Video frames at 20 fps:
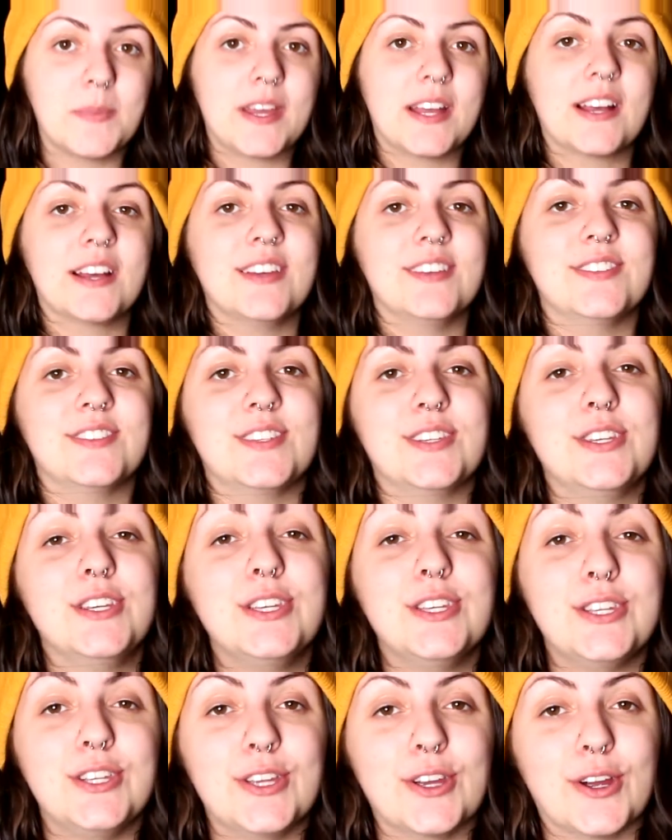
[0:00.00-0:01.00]
because
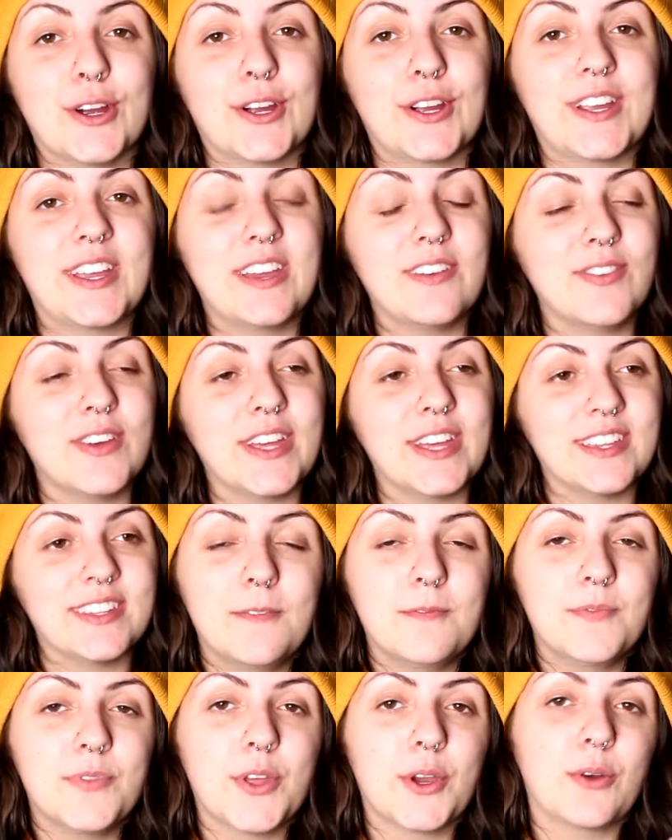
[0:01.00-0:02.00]
you're giving
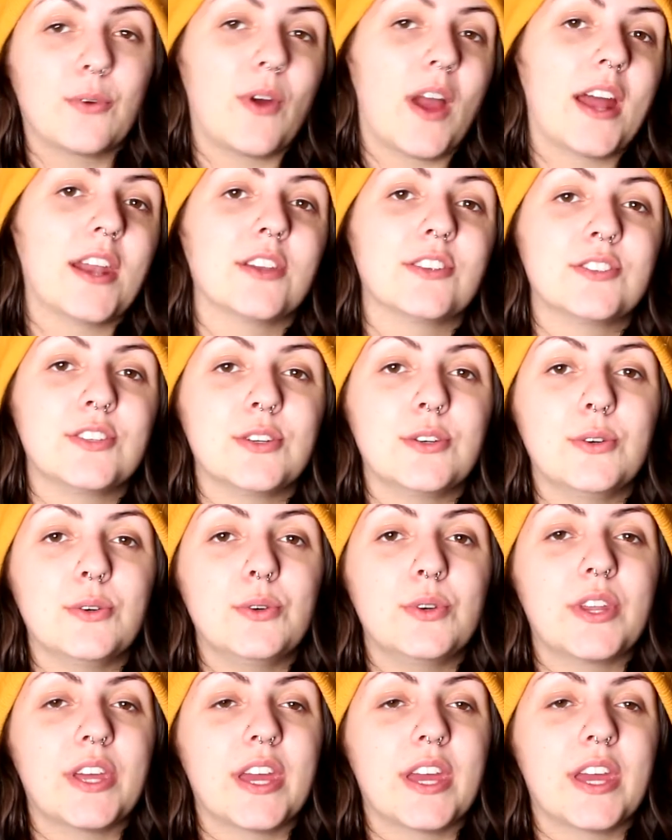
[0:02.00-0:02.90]
it the gratitude